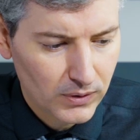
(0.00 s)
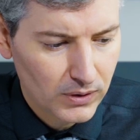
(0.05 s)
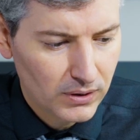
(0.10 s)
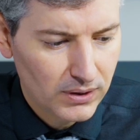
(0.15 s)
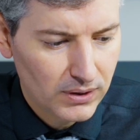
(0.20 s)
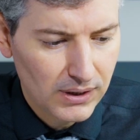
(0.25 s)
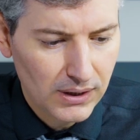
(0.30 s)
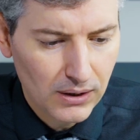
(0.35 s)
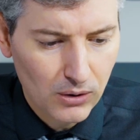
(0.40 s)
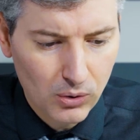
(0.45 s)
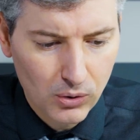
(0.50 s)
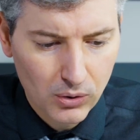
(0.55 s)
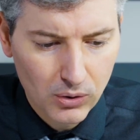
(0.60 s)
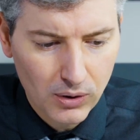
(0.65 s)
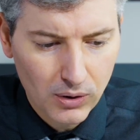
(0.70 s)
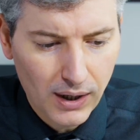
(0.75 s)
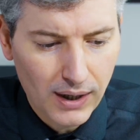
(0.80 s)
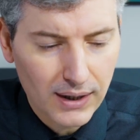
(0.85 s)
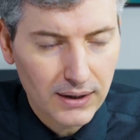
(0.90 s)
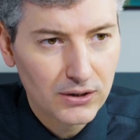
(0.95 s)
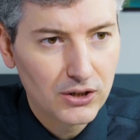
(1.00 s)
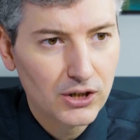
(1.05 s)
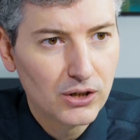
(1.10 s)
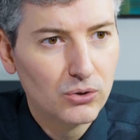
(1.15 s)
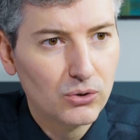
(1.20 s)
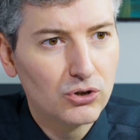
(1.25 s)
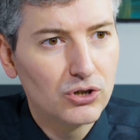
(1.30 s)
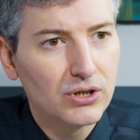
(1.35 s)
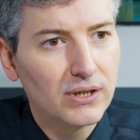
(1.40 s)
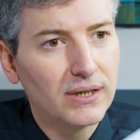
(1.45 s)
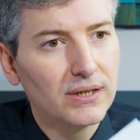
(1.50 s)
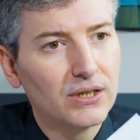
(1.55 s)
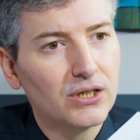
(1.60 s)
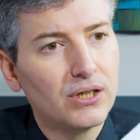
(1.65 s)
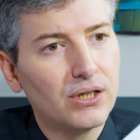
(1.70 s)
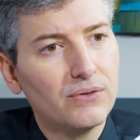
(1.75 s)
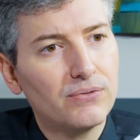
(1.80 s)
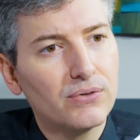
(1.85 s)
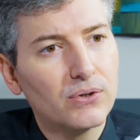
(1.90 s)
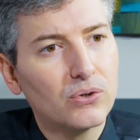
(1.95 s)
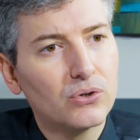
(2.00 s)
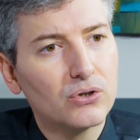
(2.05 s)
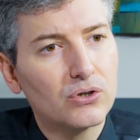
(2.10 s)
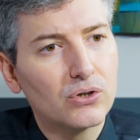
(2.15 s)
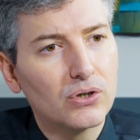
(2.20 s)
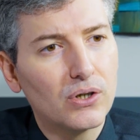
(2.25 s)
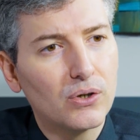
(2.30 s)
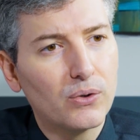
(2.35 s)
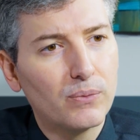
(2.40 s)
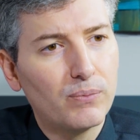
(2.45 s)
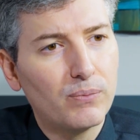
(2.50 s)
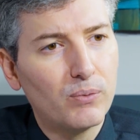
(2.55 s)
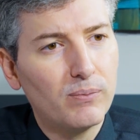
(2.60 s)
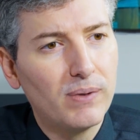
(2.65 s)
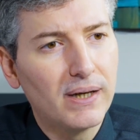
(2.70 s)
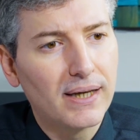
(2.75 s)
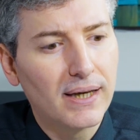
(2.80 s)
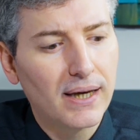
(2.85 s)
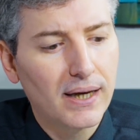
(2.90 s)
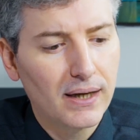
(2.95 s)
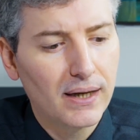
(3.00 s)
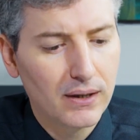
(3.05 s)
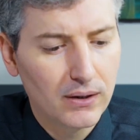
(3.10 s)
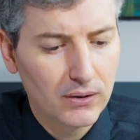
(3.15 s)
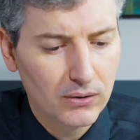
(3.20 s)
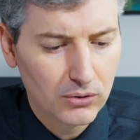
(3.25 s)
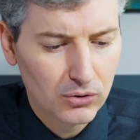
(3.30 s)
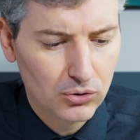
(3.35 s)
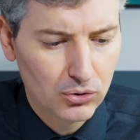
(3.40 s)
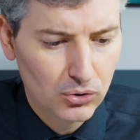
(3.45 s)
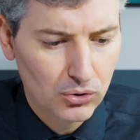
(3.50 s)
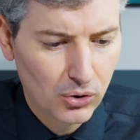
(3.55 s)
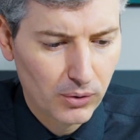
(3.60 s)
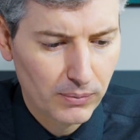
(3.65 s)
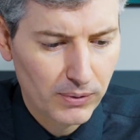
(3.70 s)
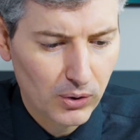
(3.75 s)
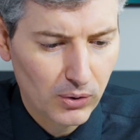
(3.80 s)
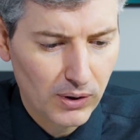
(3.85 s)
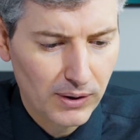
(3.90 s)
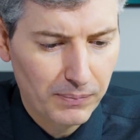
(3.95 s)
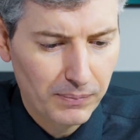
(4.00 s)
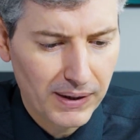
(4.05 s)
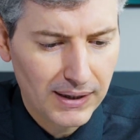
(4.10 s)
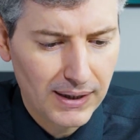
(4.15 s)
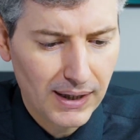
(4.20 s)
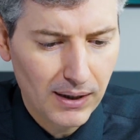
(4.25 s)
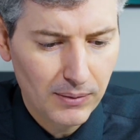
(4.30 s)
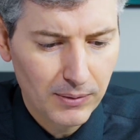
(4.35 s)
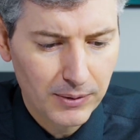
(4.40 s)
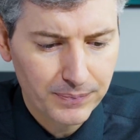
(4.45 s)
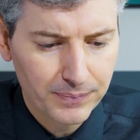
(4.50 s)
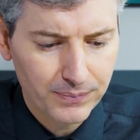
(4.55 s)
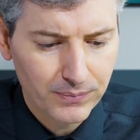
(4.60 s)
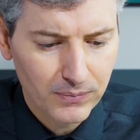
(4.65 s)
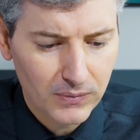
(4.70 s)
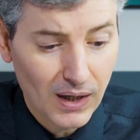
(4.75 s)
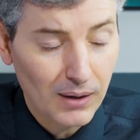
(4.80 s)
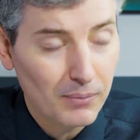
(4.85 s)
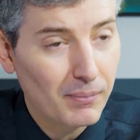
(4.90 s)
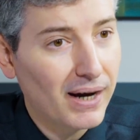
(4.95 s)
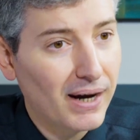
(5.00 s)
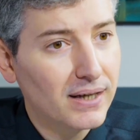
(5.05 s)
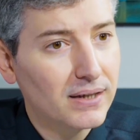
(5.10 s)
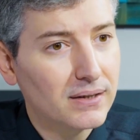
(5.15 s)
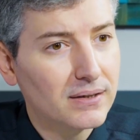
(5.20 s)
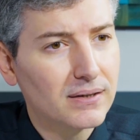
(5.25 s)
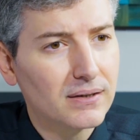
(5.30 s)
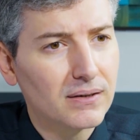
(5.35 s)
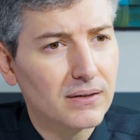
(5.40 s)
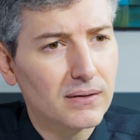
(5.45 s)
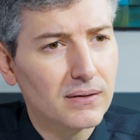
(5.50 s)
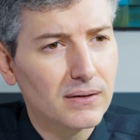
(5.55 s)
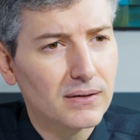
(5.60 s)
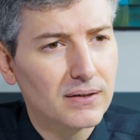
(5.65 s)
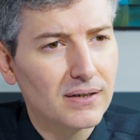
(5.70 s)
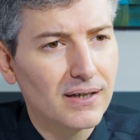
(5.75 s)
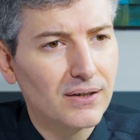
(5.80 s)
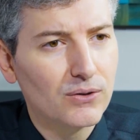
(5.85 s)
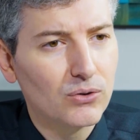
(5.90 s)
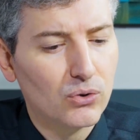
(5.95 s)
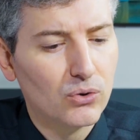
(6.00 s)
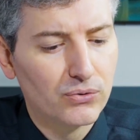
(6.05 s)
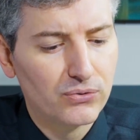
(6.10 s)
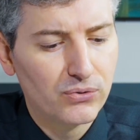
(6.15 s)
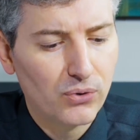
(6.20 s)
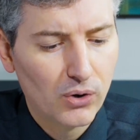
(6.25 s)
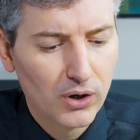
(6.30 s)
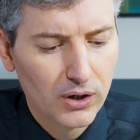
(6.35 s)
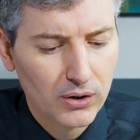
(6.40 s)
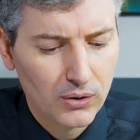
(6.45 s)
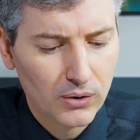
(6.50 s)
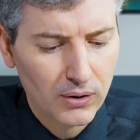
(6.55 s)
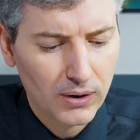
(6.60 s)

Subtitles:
subject that I love. Here I have five scientific articles